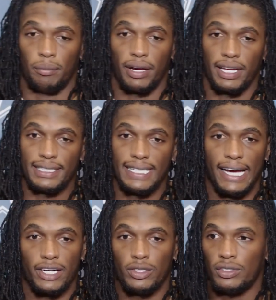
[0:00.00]
breaking a
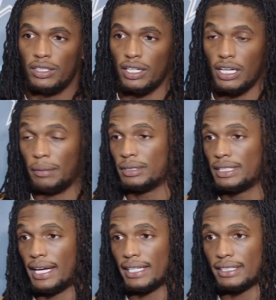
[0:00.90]
tackle, a couple
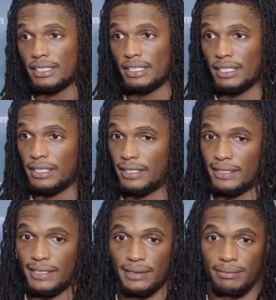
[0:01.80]
sacks,
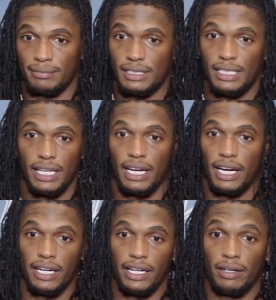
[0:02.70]
um, sneaking
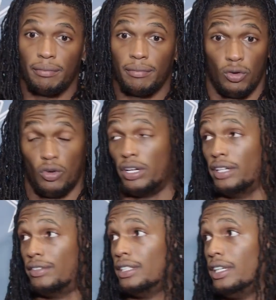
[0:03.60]
out of there, or
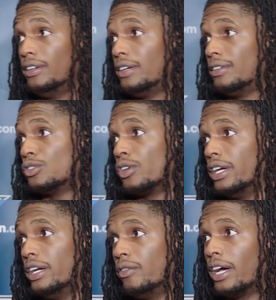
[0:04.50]
if even if it's
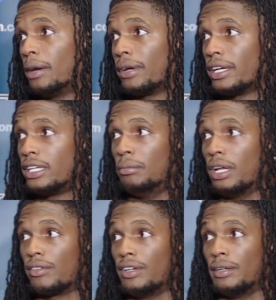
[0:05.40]
running, and we got to make a key
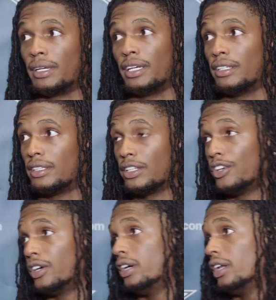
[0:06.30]
block for him to get the
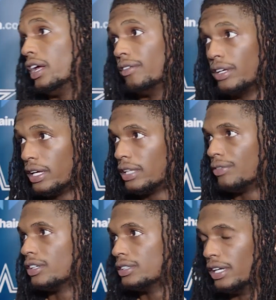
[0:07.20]
third and eleven, to get the
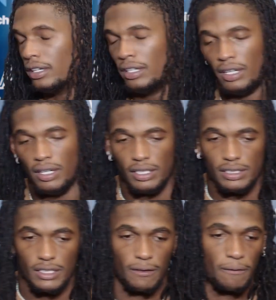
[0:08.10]
first down.
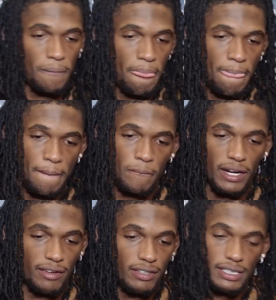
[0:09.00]
So,
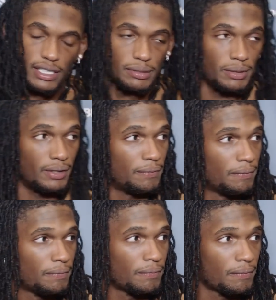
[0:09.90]
whatever it takes, man.
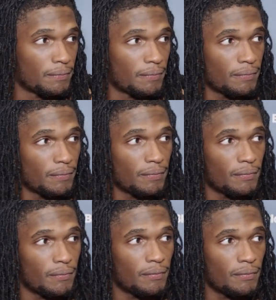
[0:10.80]
CeeDee, we talk
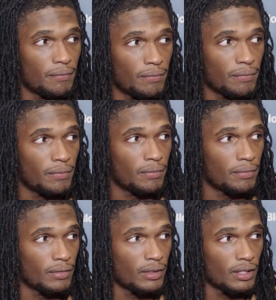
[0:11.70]
about confidence all the
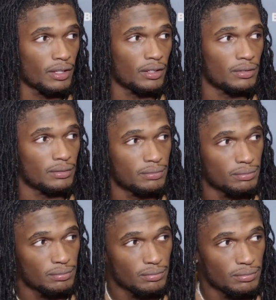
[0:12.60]
time. What would a
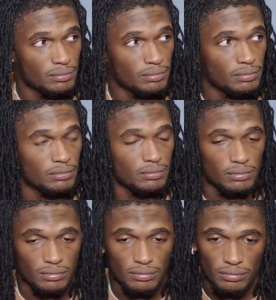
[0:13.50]
win over this team
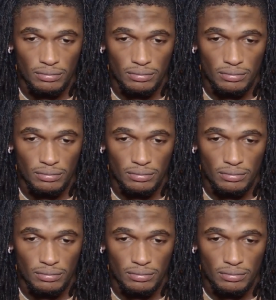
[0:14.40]
do for the